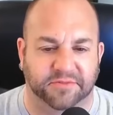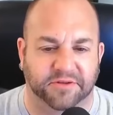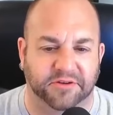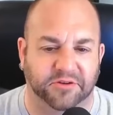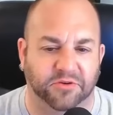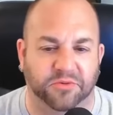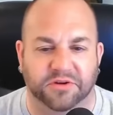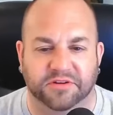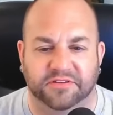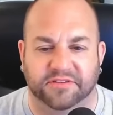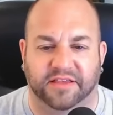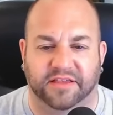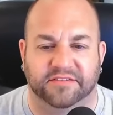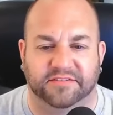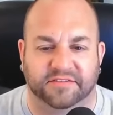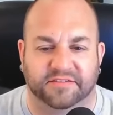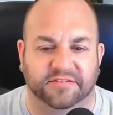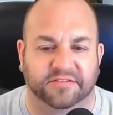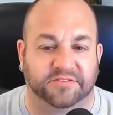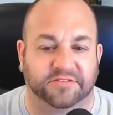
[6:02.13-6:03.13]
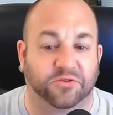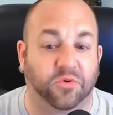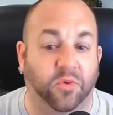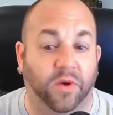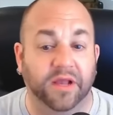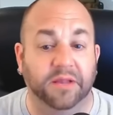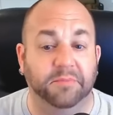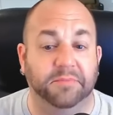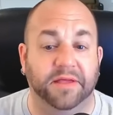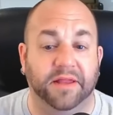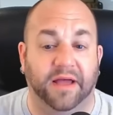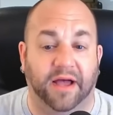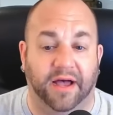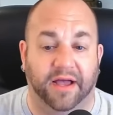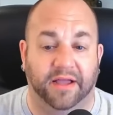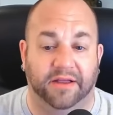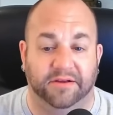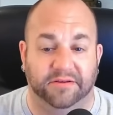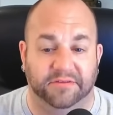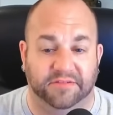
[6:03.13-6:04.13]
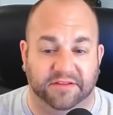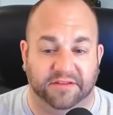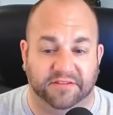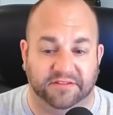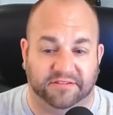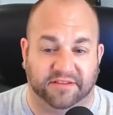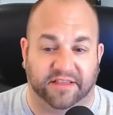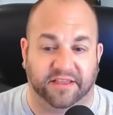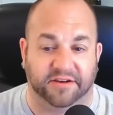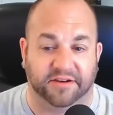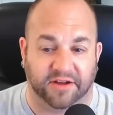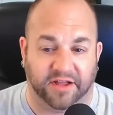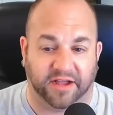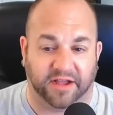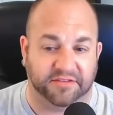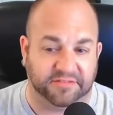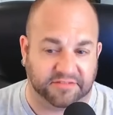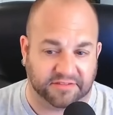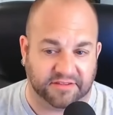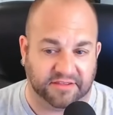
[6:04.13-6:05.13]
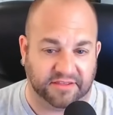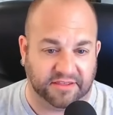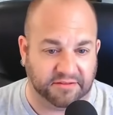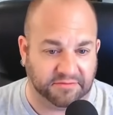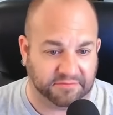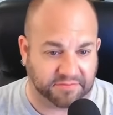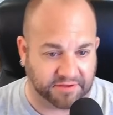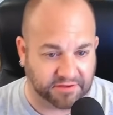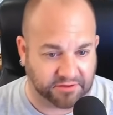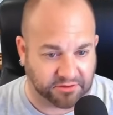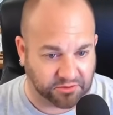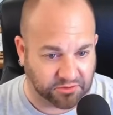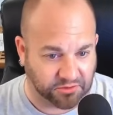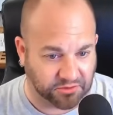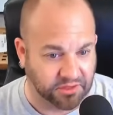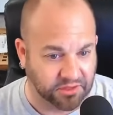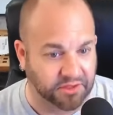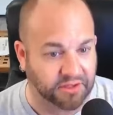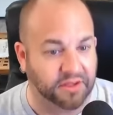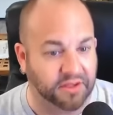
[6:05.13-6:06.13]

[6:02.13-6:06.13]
newer Teslas is quite a bit higher than a standard ICE vehicle,